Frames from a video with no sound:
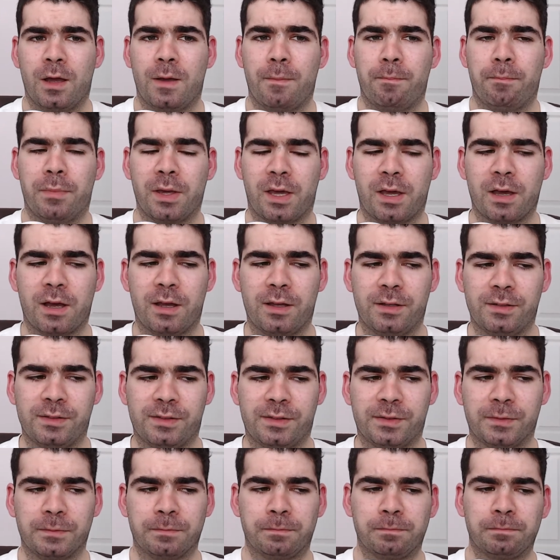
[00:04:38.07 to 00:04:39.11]

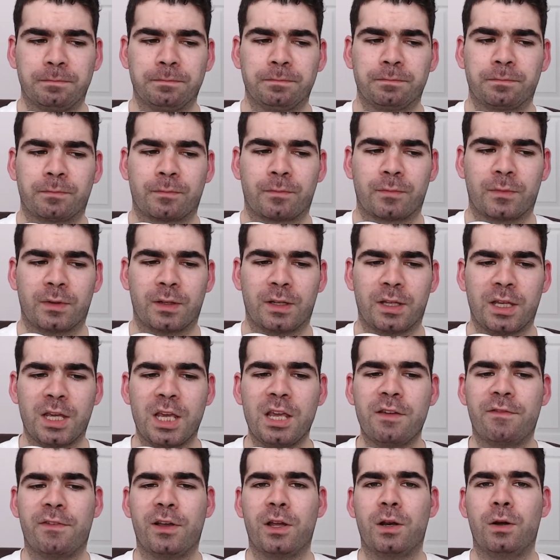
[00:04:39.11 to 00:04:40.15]
Because
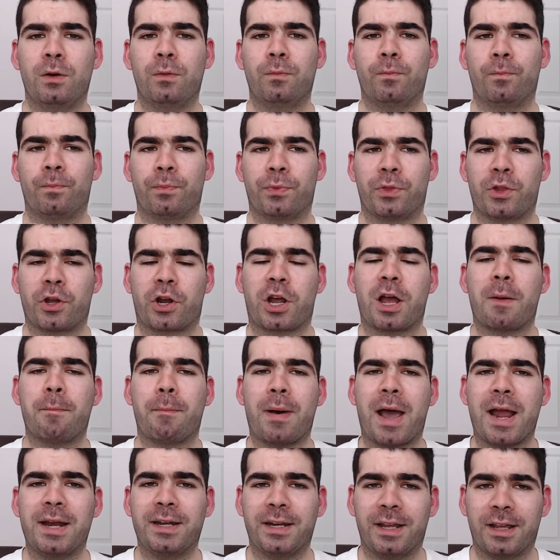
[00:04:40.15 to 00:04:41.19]
even their
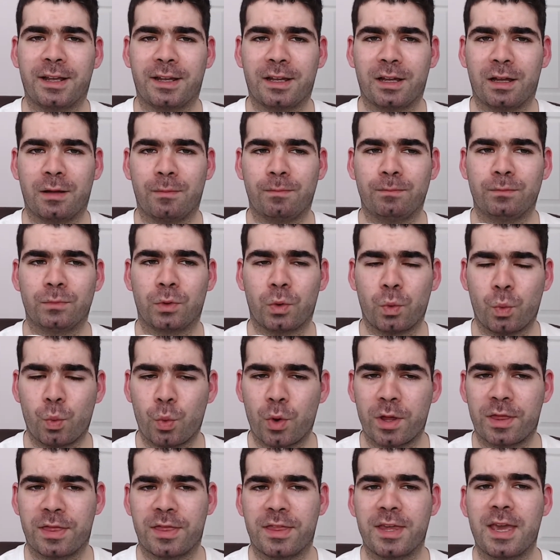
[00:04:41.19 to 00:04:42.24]
combined income
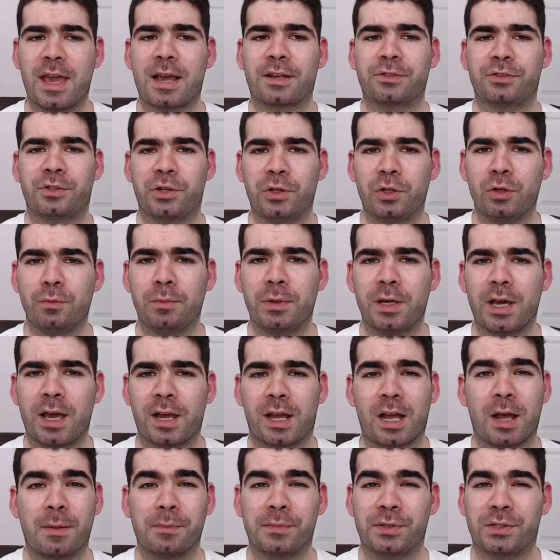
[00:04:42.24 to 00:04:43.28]
with the extra UBI
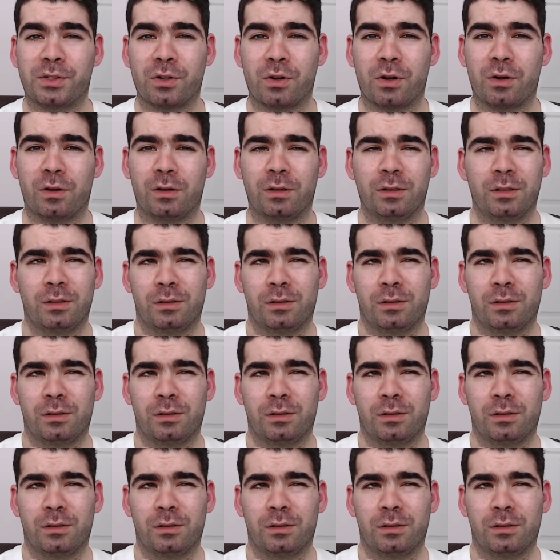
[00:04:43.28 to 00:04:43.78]
comes to,